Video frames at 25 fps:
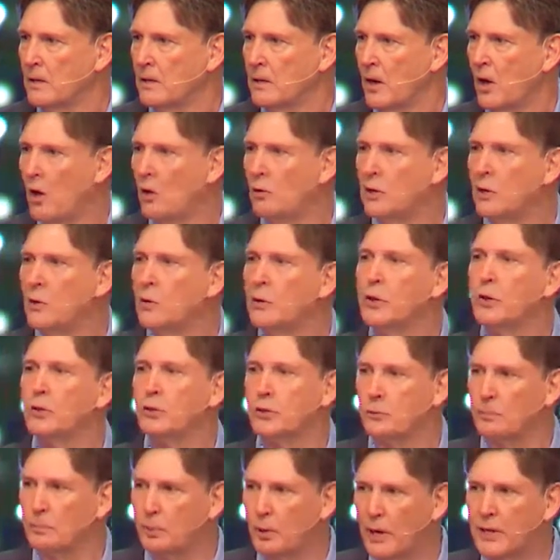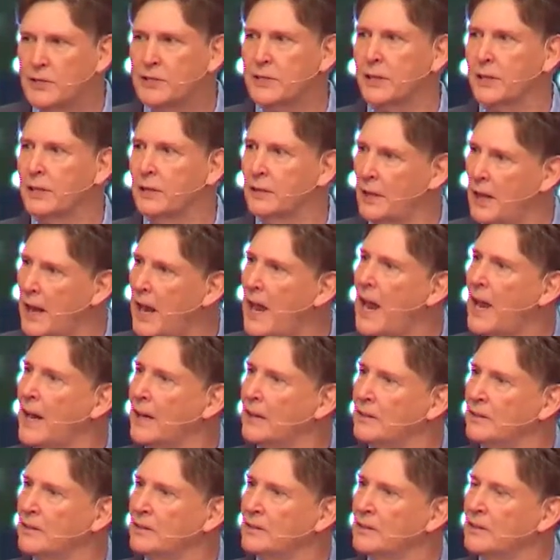Only when there's a
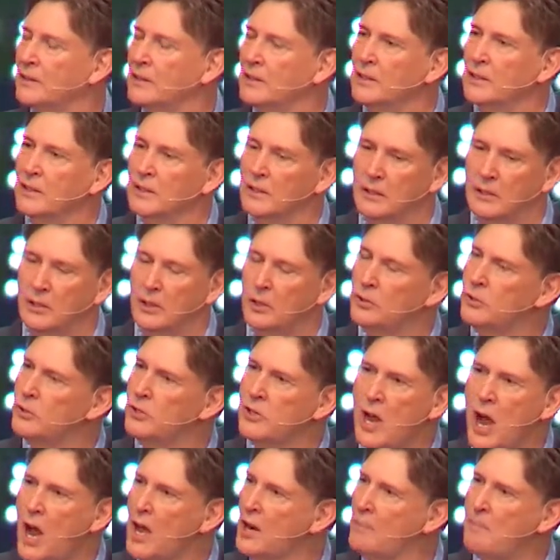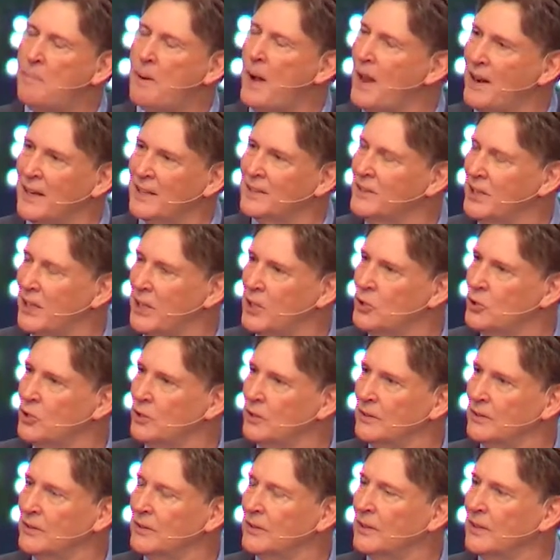president-elect who's not a
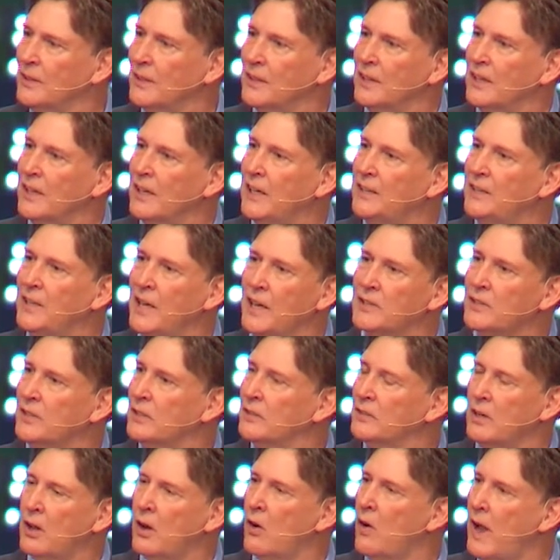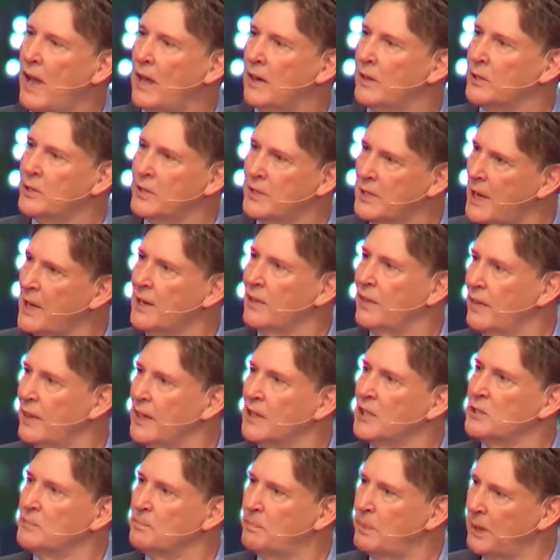politician. He doesn't know how to say
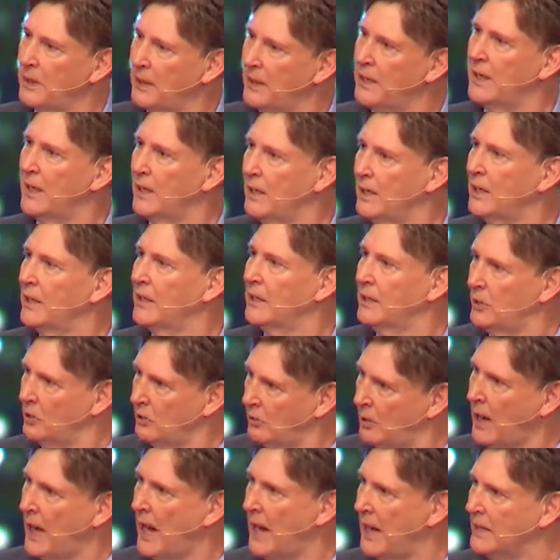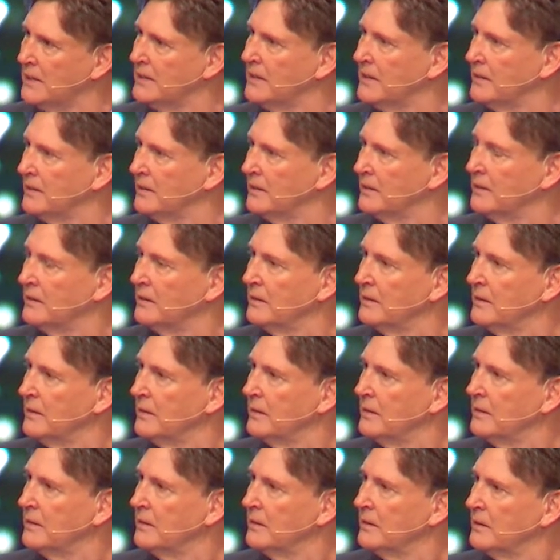things politically correct.
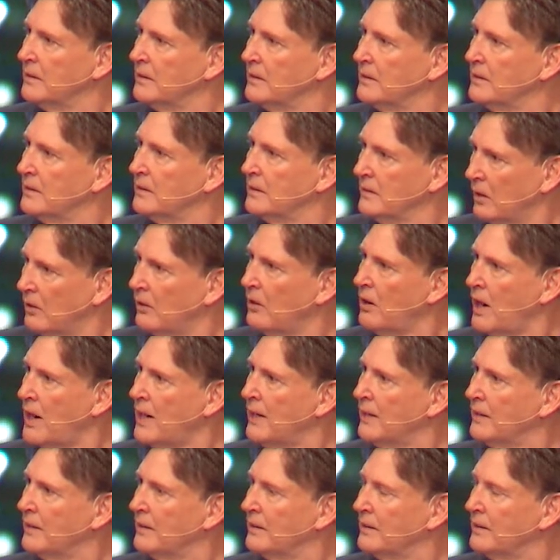All right?